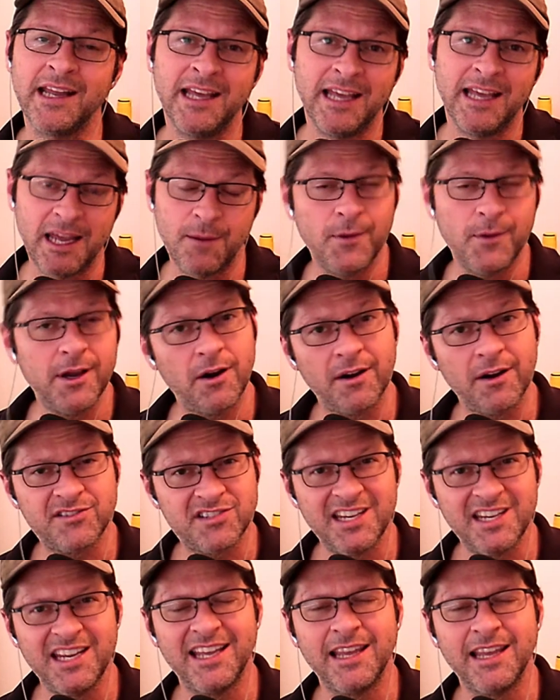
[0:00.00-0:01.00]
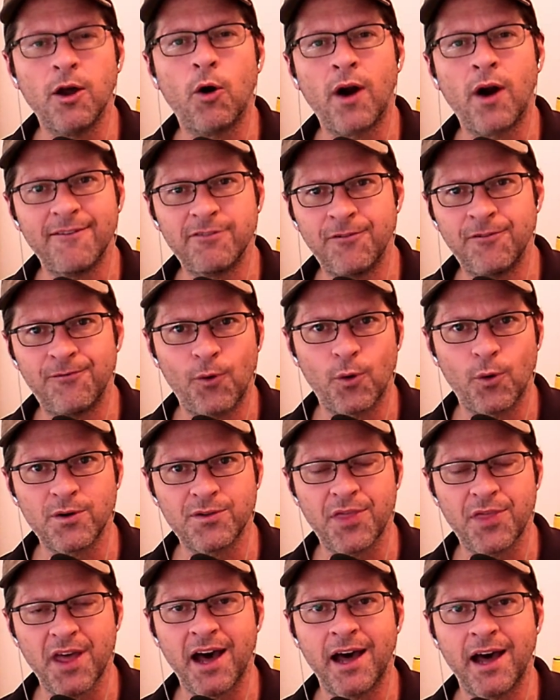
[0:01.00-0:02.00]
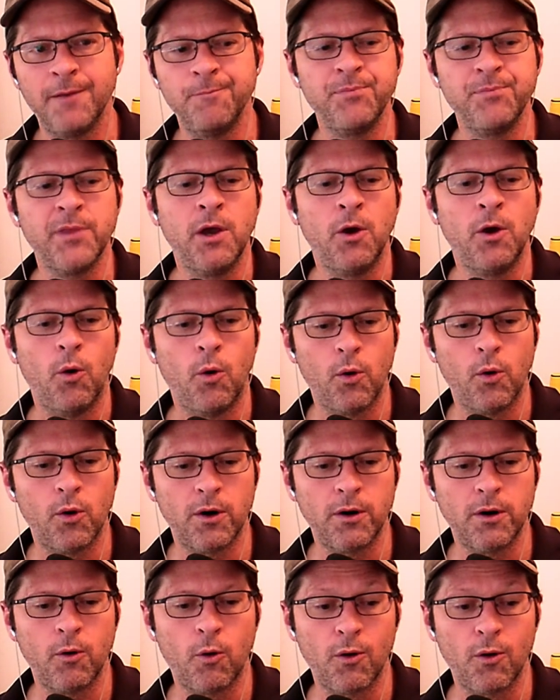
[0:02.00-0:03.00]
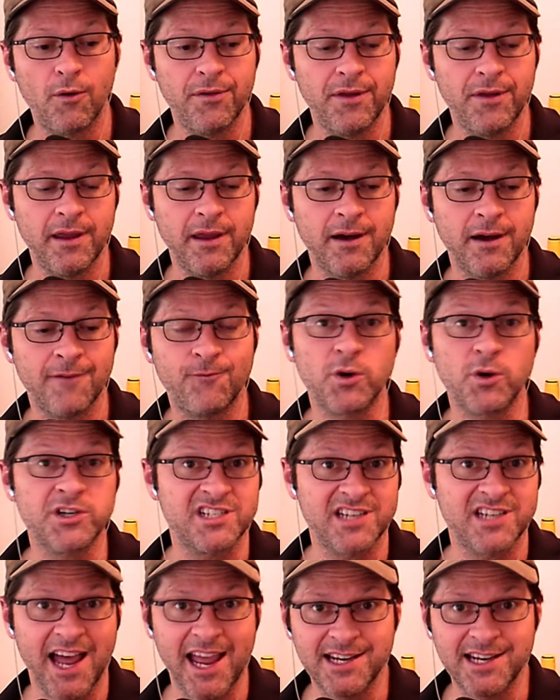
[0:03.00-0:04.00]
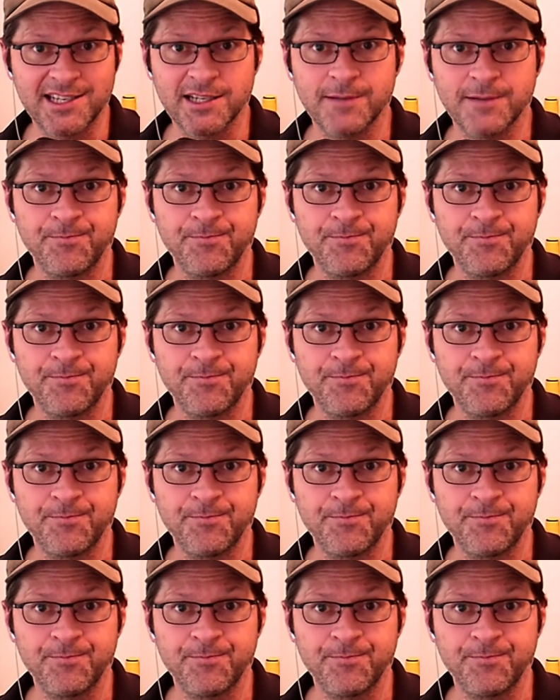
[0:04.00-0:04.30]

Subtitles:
And we don't see it or have the forethought or the foresight